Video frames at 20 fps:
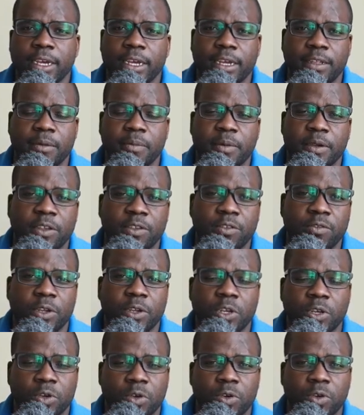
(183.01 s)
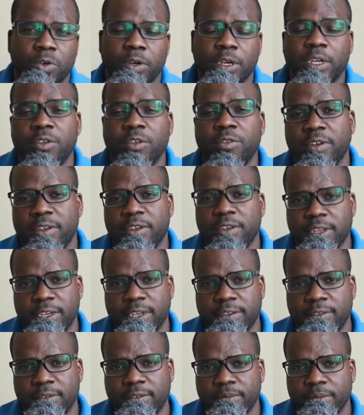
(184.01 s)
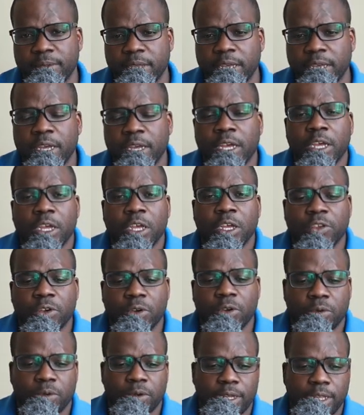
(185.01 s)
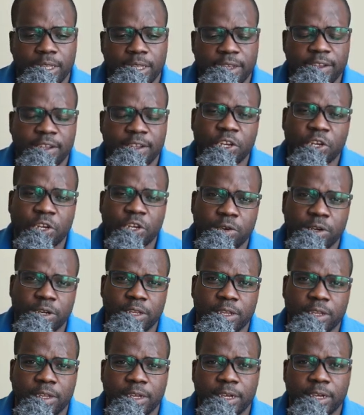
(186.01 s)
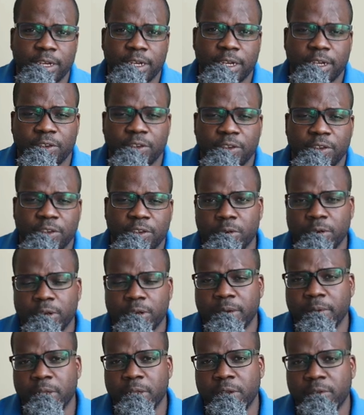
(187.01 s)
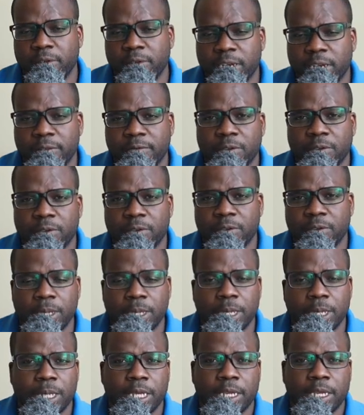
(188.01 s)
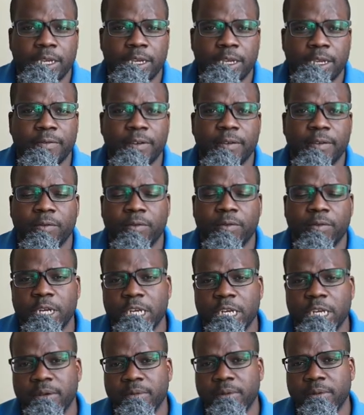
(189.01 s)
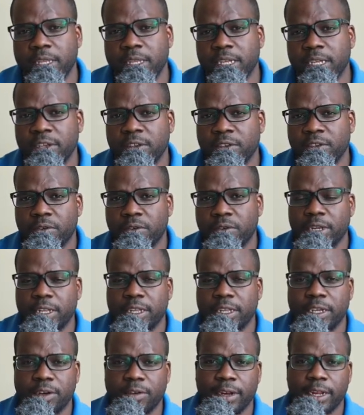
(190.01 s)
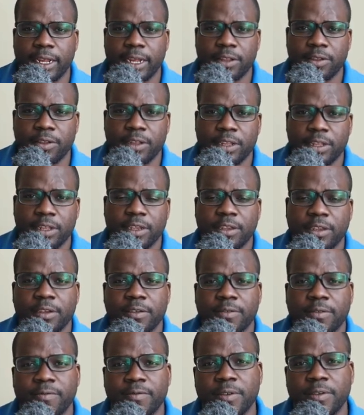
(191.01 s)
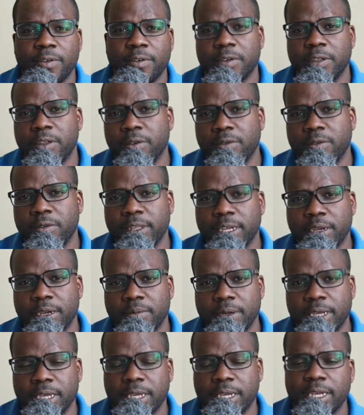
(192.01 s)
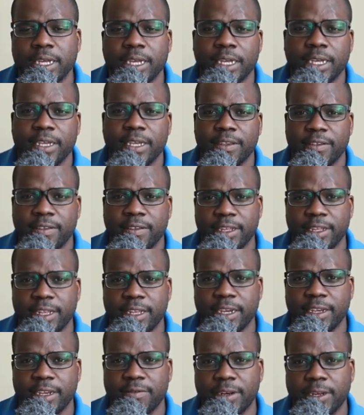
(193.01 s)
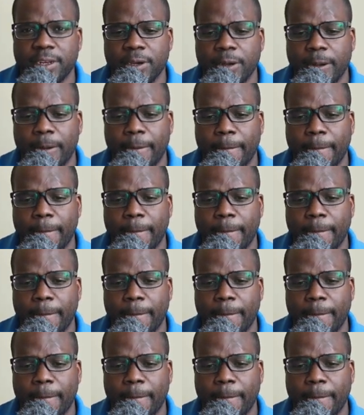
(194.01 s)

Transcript: It depends what your interest is. So this is short story about Creative Commons. If you have question about this or anything related to this, feel free to contact me. See you in the next video.